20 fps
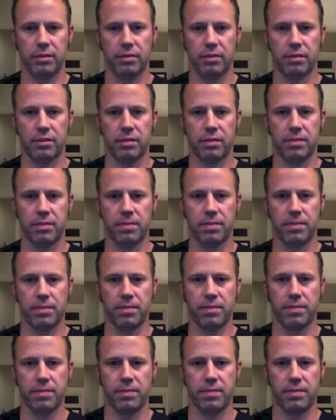
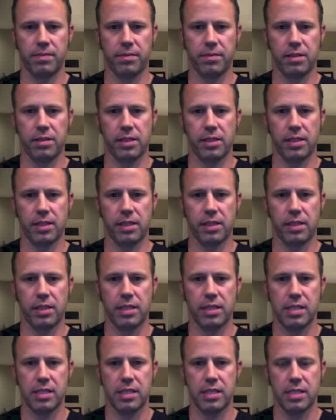
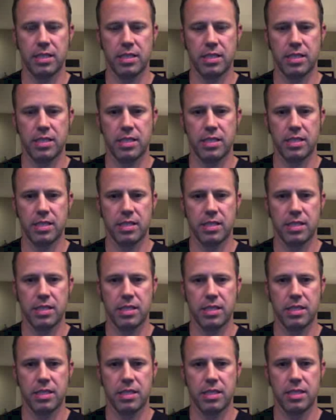
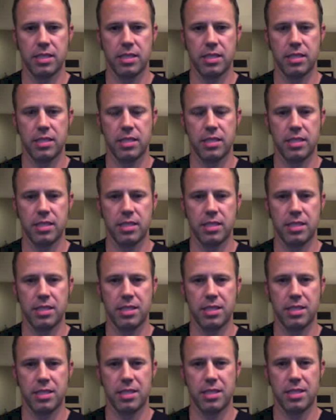
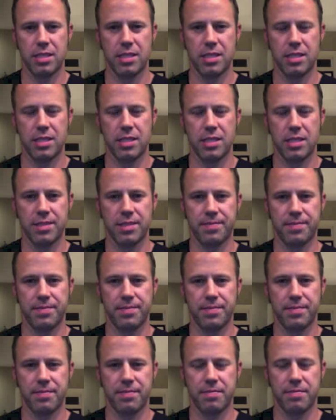
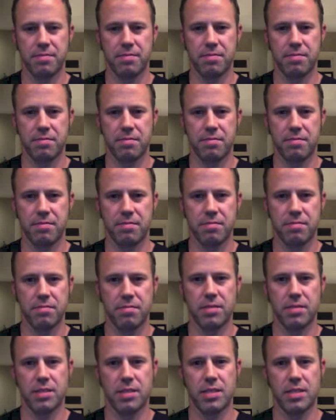
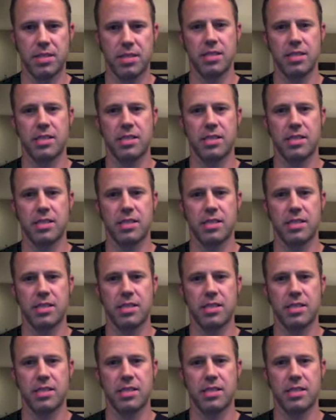(not speaking)